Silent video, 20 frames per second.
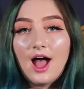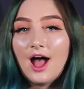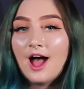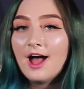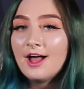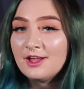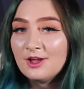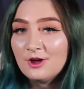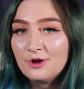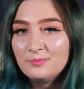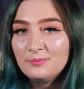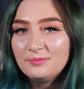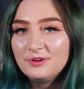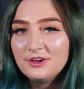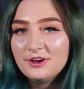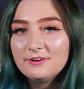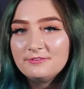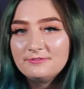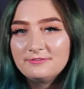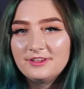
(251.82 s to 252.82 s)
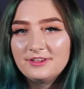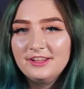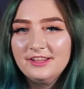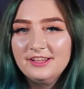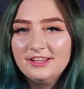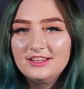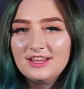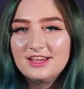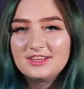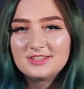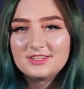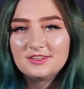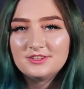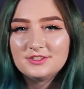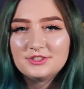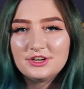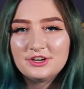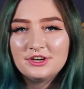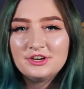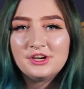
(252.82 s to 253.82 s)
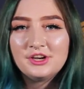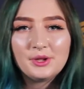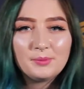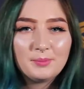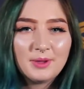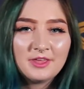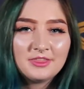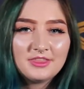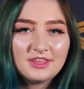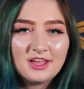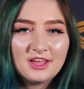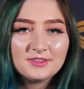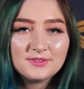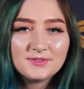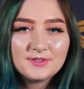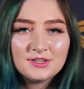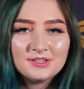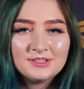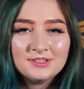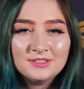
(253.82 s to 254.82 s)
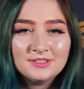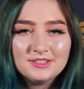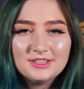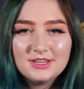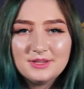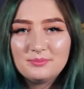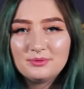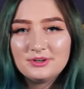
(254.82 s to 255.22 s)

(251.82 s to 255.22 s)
I hope you're feeling less uncertain about the uncertainty